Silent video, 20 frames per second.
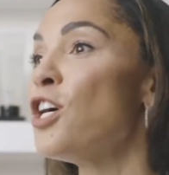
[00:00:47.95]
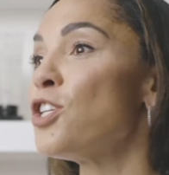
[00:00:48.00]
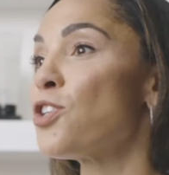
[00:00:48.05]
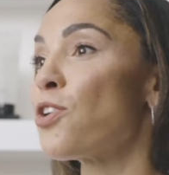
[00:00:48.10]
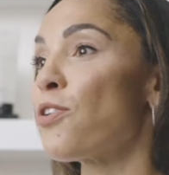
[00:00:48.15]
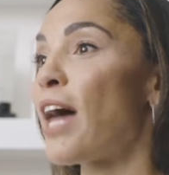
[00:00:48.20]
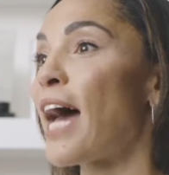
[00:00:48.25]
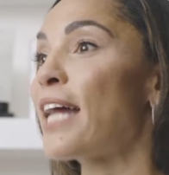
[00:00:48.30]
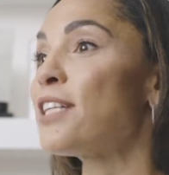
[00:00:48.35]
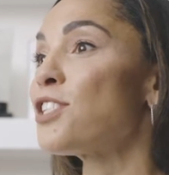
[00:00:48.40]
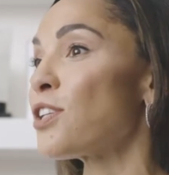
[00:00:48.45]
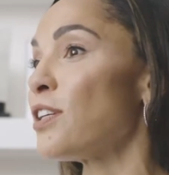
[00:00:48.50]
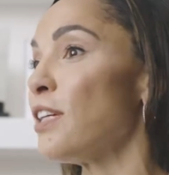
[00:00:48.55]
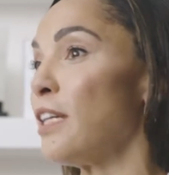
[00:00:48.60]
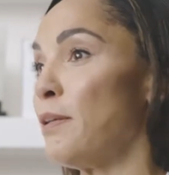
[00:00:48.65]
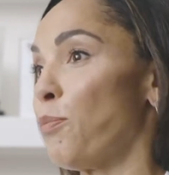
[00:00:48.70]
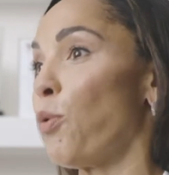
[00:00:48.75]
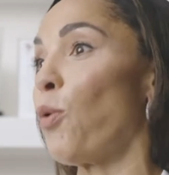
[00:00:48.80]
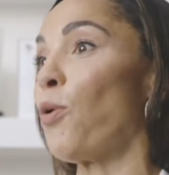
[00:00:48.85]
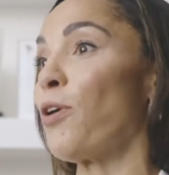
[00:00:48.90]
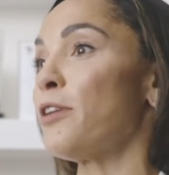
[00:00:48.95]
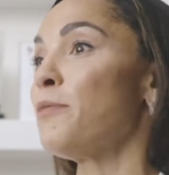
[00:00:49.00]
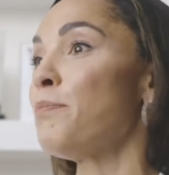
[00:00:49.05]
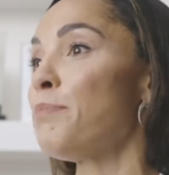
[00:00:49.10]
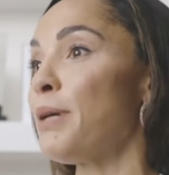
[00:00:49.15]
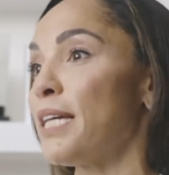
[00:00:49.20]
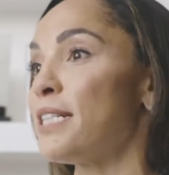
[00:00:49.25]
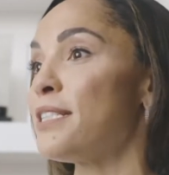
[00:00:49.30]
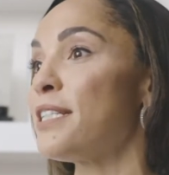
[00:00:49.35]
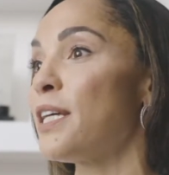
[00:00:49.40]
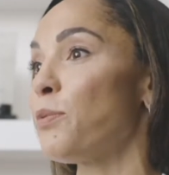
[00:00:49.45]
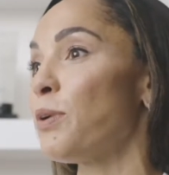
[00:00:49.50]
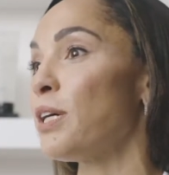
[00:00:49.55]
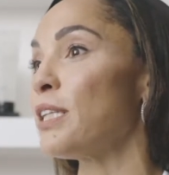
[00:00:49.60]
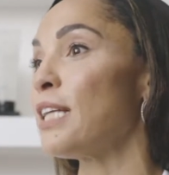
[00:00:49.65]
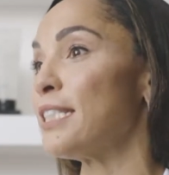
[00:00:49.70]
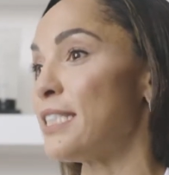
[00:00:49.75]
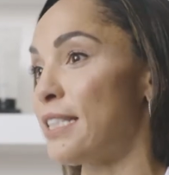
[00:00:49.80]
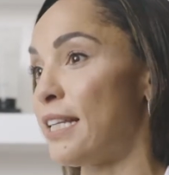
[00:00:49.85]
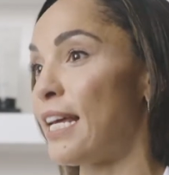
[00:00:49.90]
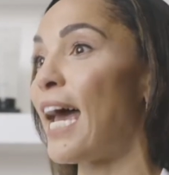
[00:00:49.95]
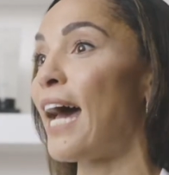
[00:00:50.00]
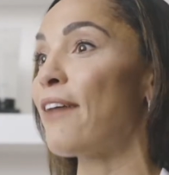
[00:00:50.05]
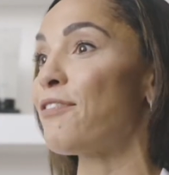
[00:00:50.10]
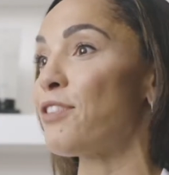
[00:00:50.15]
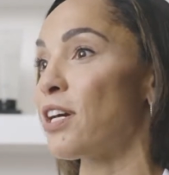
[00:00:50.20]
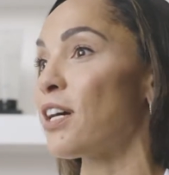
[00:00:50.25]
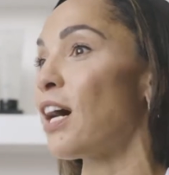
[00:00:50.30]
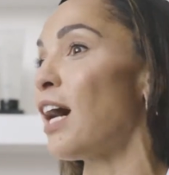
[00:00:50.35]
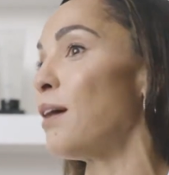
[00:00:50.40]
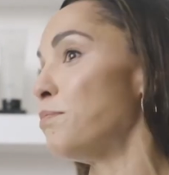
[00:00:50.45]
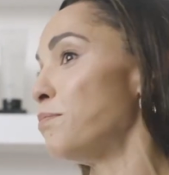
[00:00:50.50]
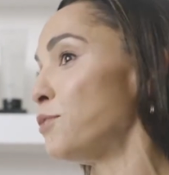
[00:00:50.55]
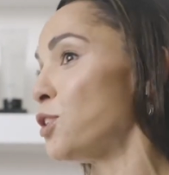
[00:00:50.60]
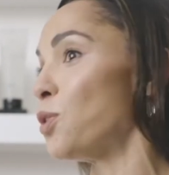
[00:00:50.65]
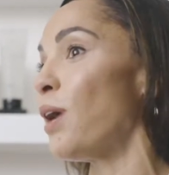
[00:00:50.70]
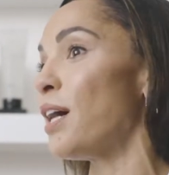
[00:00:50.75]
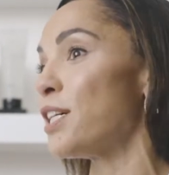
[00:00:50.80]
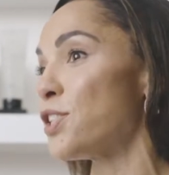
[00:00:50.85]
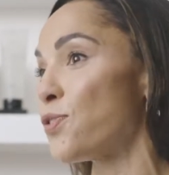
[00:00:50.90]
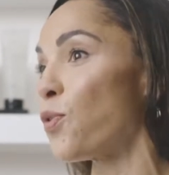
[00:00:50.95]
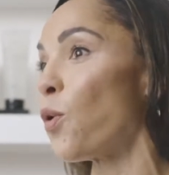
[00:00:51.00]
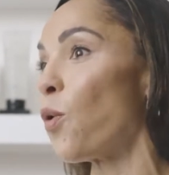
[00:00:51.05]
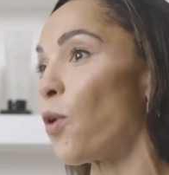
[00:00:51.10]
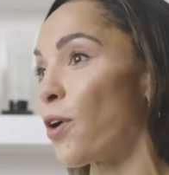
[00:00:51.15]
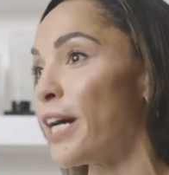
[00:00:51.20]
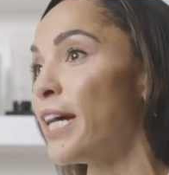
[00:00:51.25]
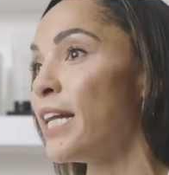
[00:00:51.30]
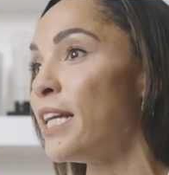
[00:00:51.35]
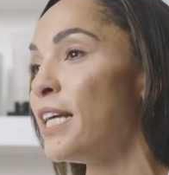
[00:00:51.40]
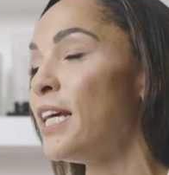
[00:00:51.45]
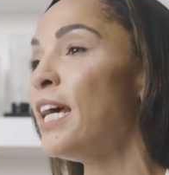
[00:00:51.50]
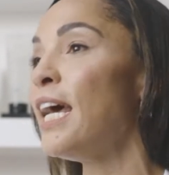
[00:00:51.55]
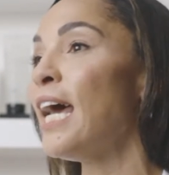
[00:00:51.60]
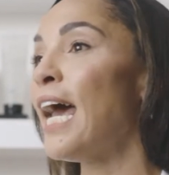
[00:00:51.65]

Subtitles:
So that's important because they realize that they have to come to us for it.